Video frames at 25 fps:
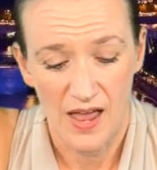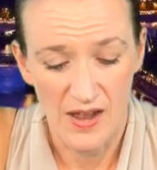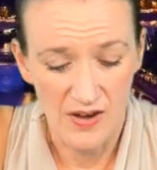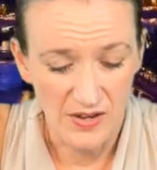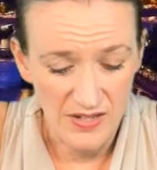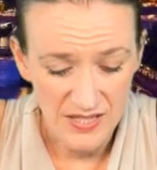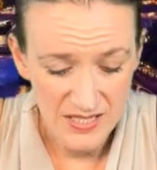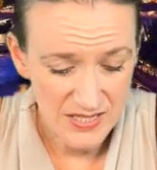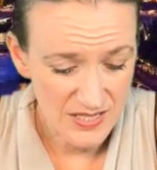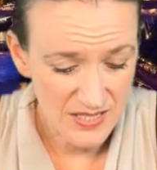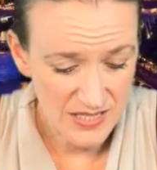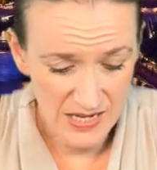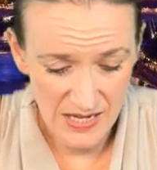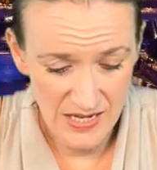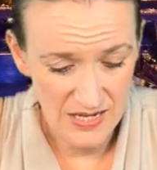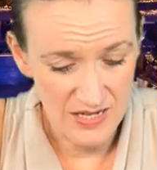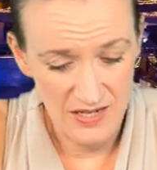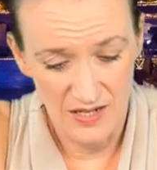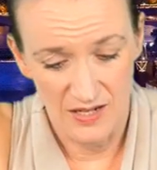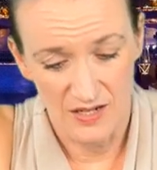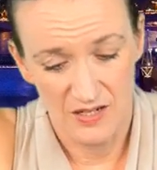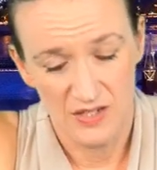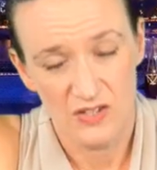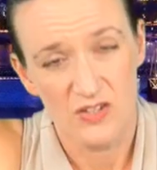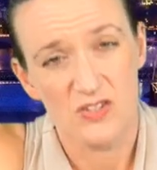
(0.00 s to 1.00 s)
And I
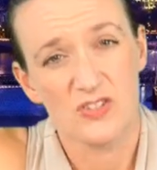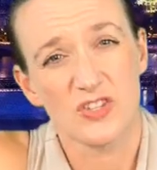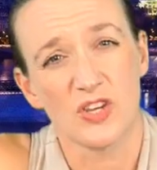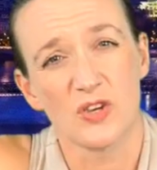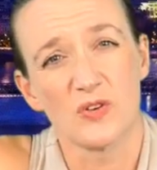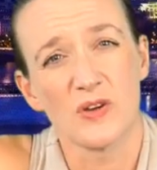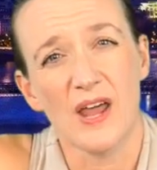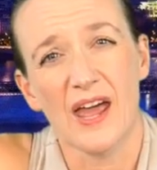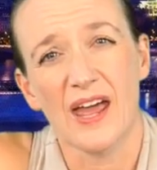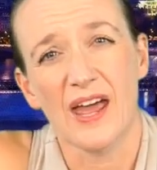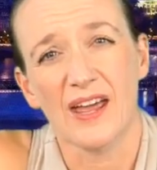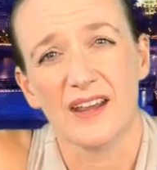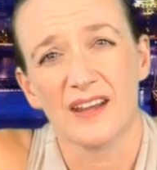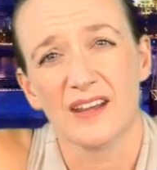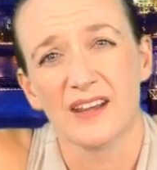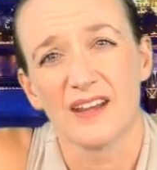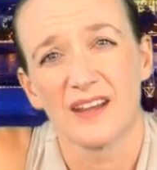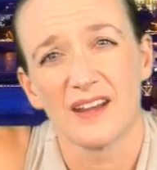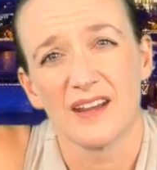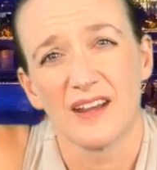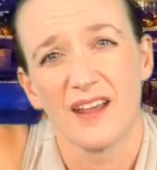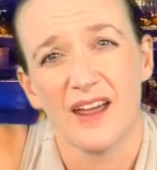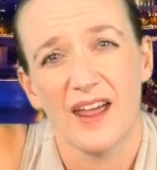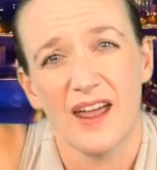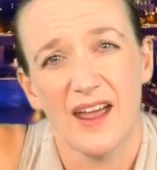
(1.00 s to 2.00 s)
see Sunak
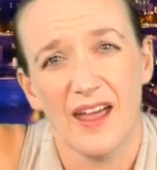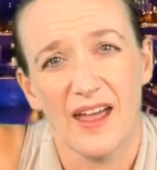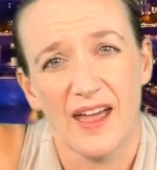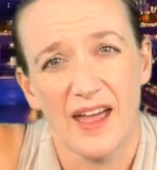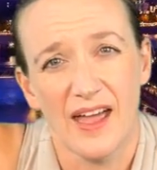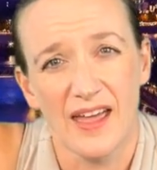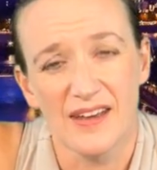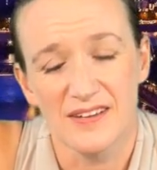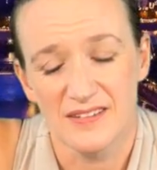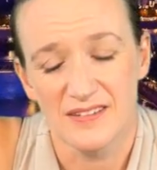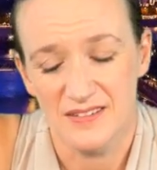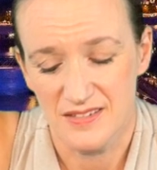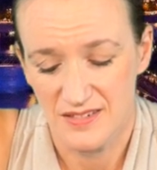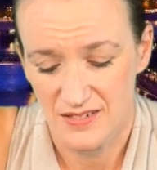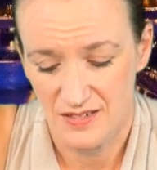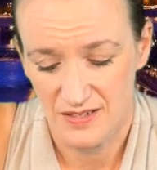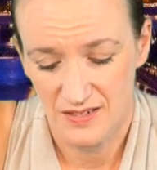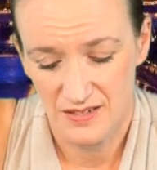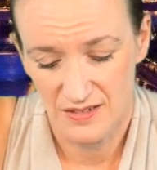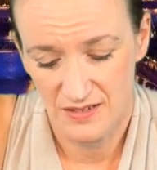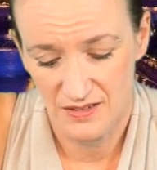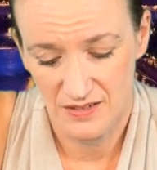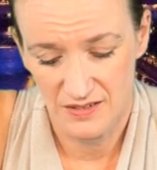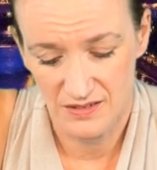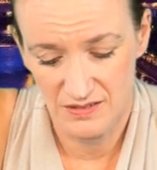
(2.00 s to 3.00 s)
and
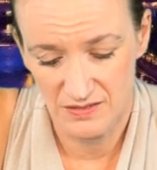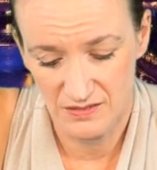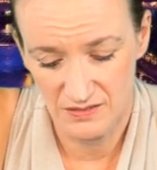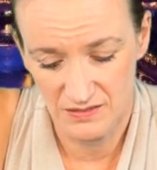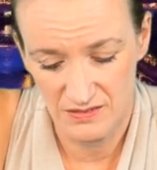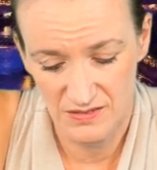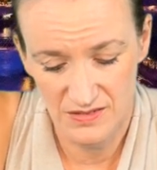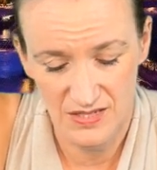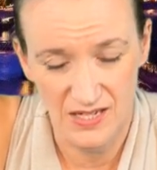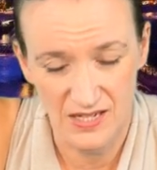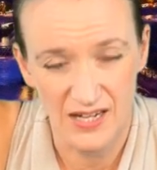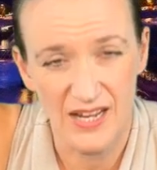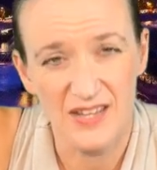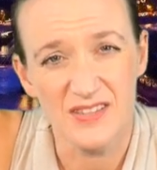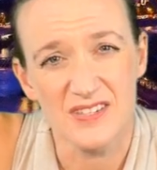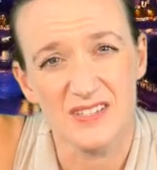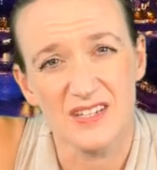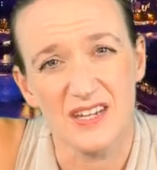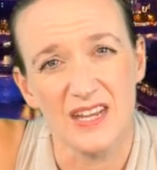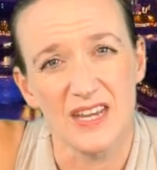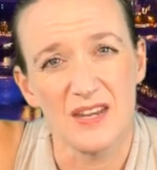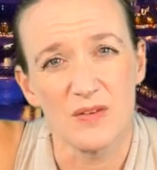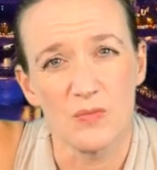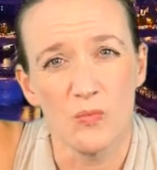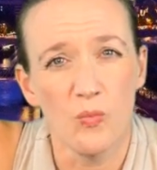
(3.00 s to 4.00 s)

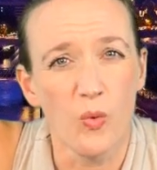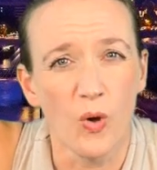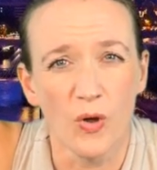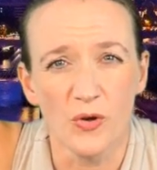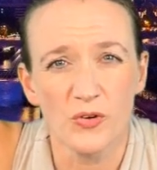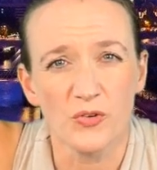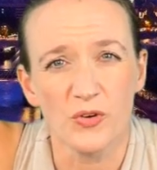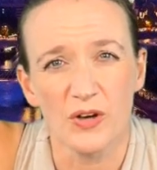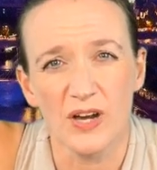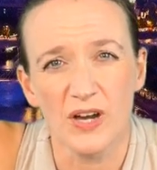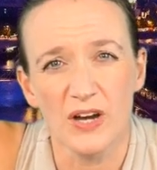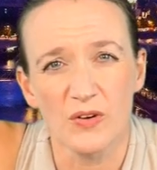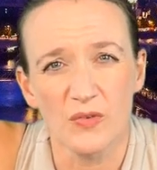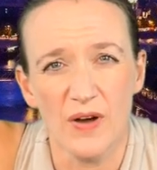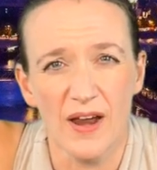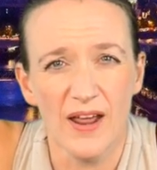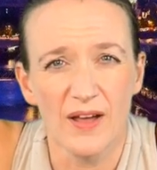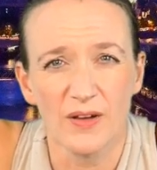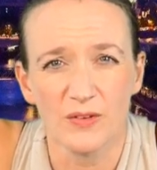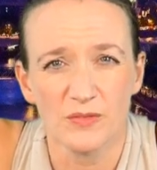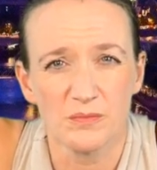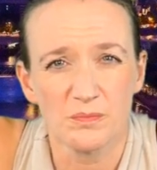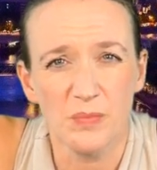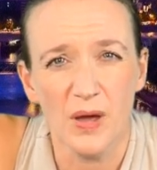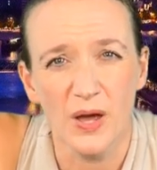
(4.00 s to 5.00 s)
Zelensky wandering
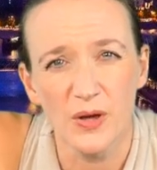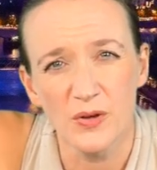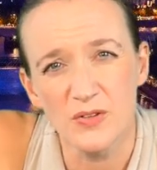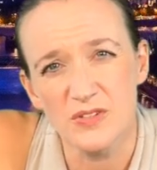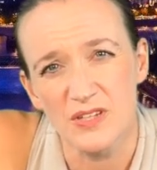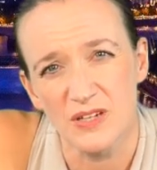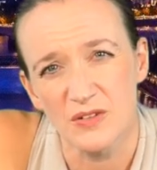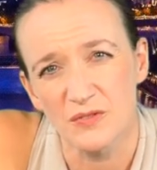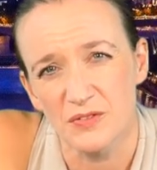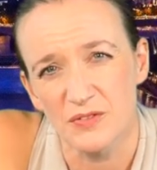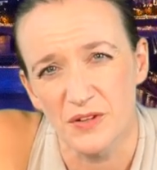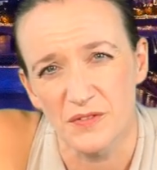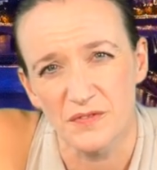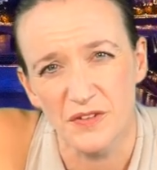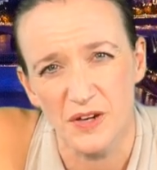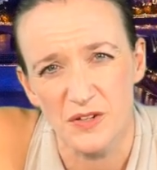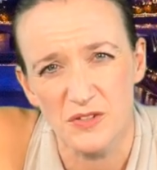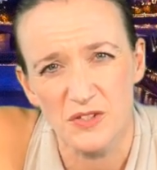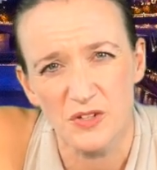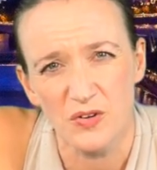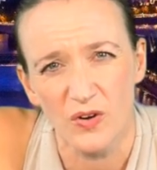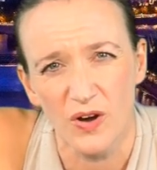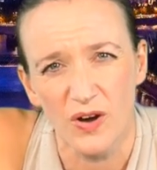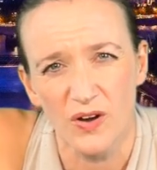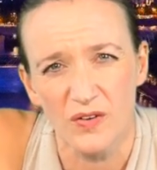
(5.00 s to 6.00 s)
around posing for
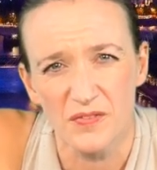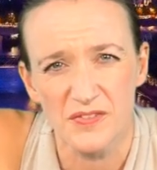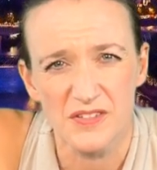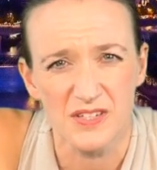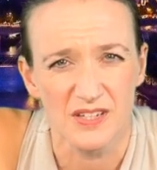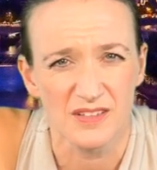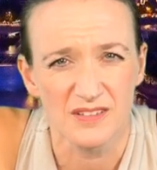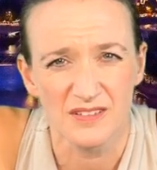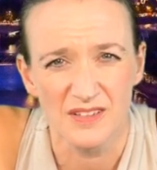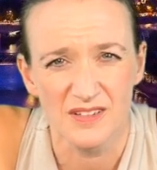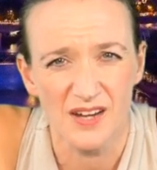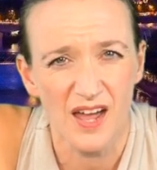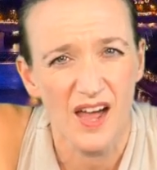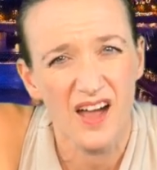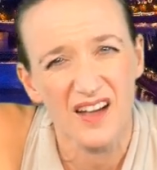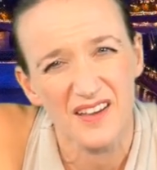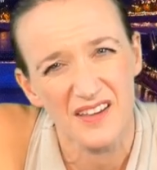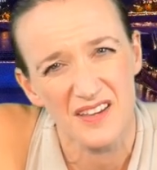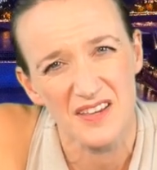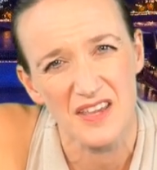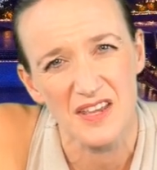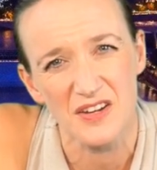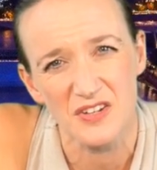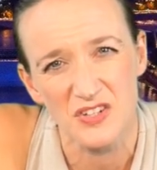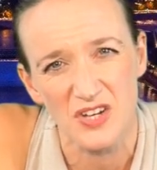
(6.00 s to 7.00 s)
photographs and
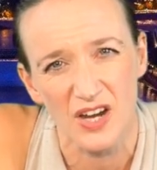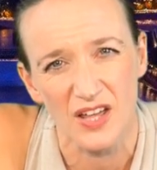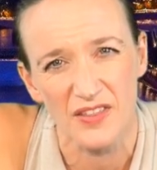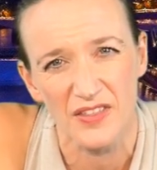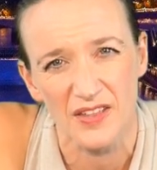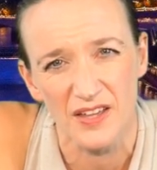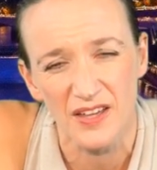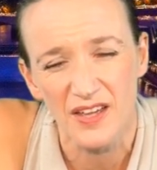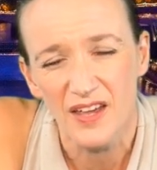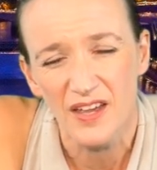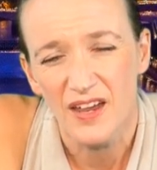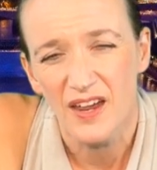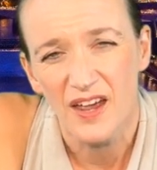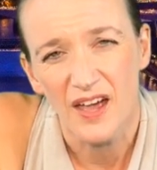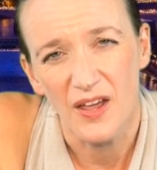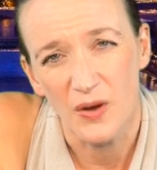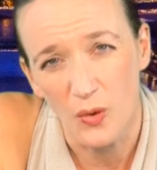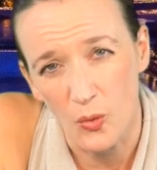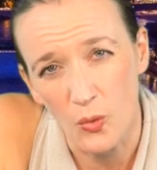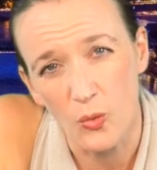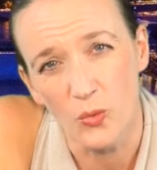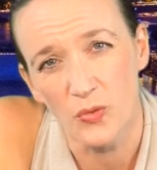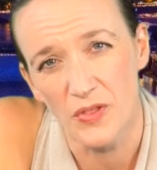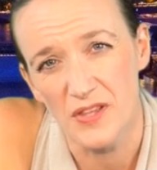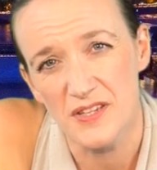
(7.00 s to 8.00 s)
hugging each other
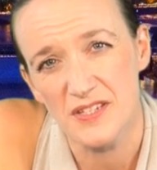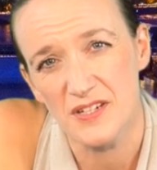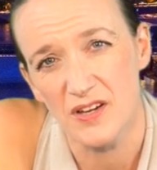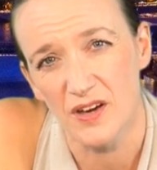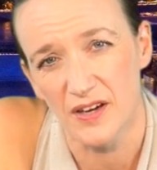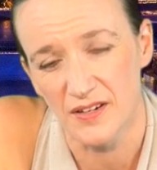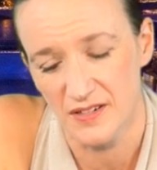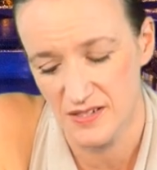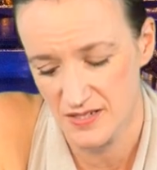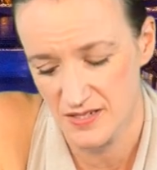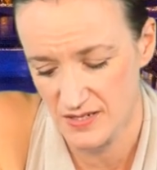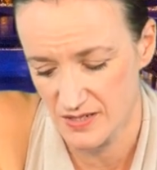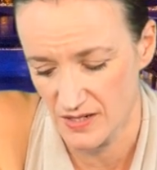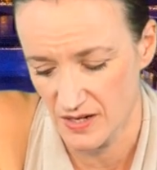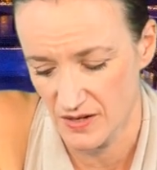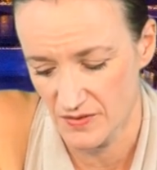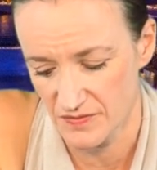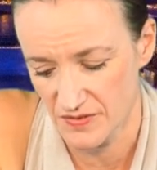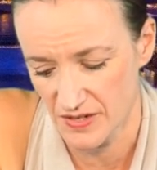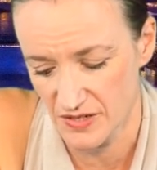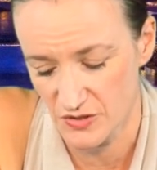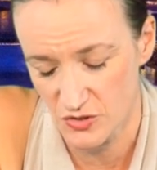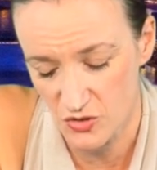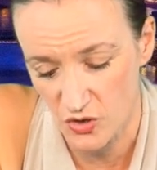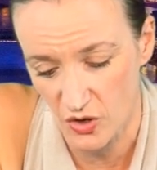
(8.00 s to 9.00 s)
and all this kind of
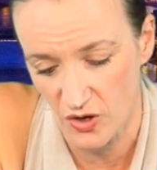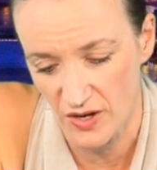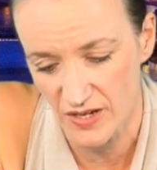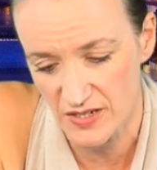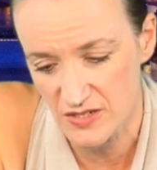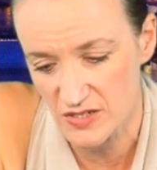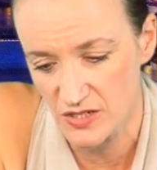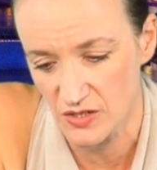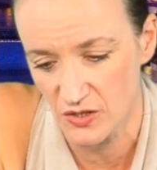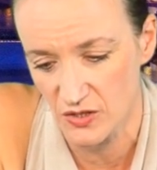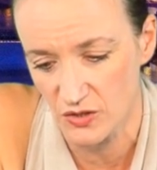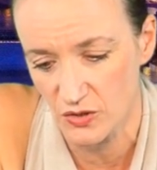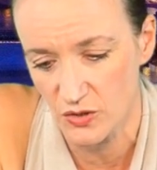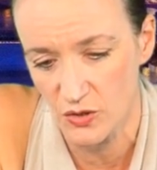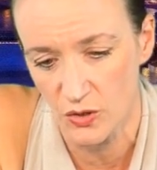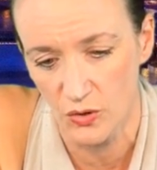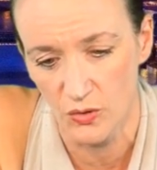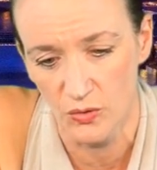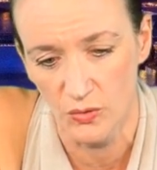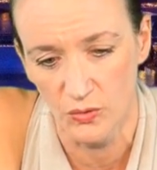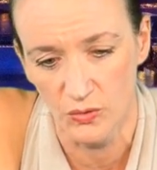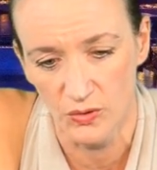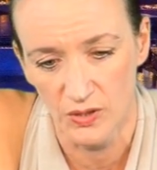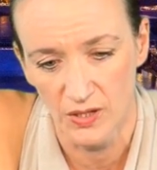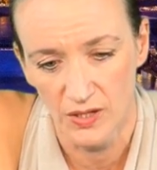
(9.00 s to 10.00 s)
stuff and trying to look
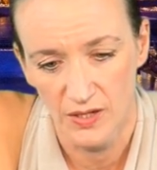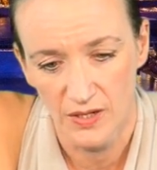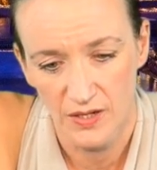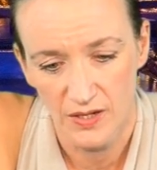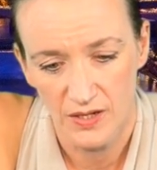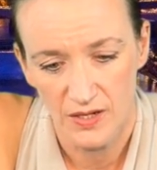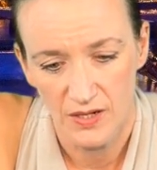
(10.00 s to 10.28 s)
cool.